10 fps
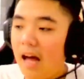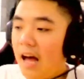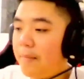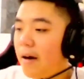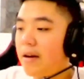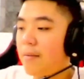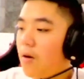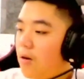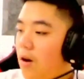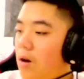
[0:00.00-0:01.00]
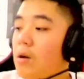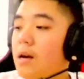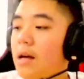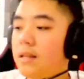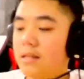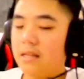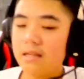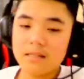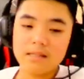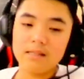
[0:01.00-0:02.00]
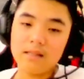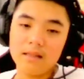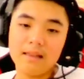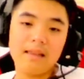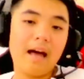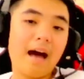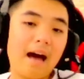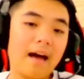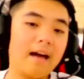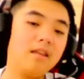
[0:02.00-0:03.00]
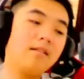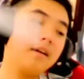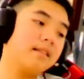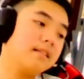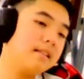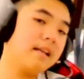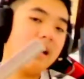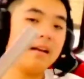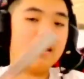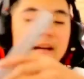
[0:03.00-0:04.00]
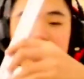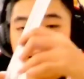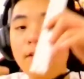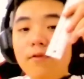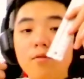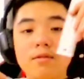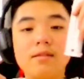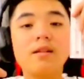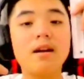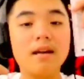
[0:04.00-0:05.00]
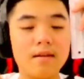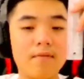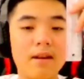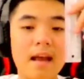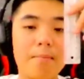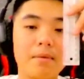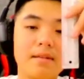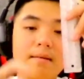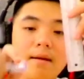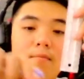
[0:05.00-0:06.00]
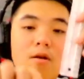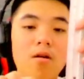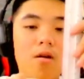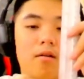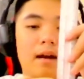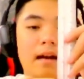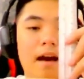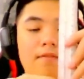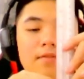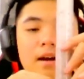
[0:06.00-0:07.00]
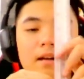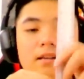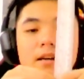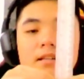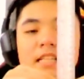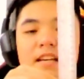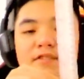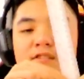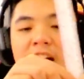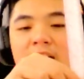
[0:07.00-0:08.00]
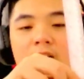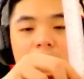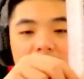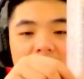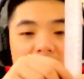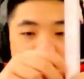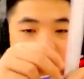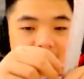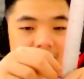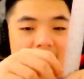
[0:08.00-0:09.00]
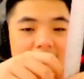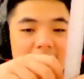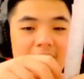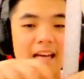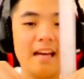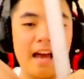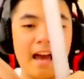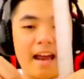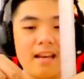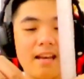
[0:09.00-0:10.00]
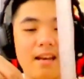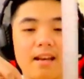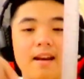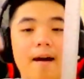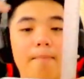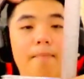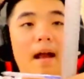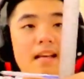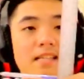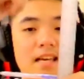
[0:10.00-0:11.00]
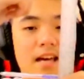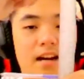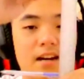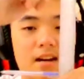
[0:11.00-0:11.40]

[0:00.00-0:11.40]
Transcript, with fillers: about the model it's just uh, as you can see that if you study in Vietnam this have the model that have the safe triangle like this right and the place here